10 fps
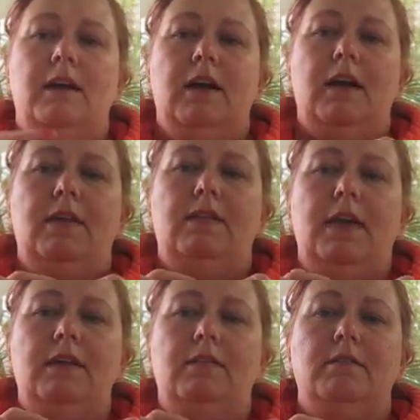And
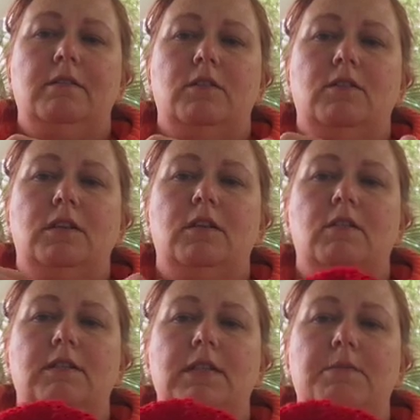then there's a
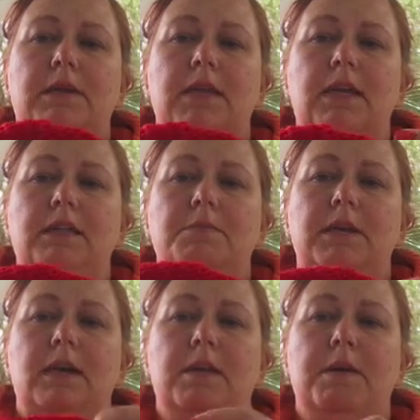little seaming that needs to be
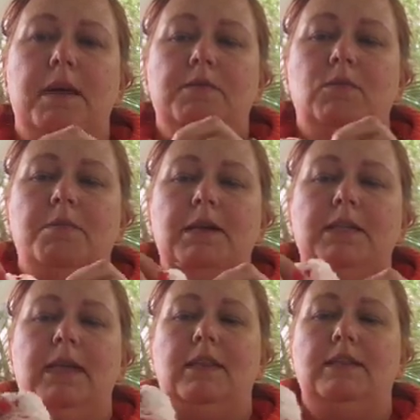done at the bottom. So I might
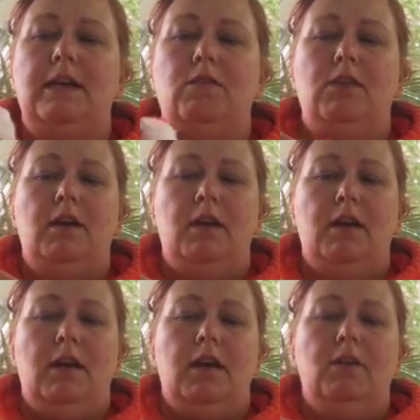take this out
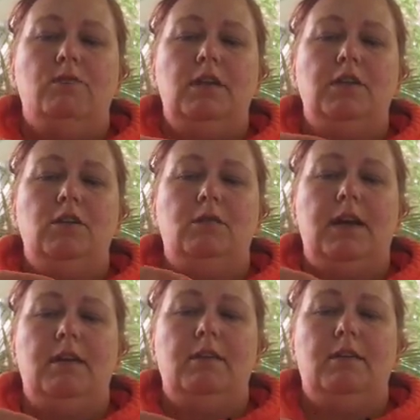and redo it.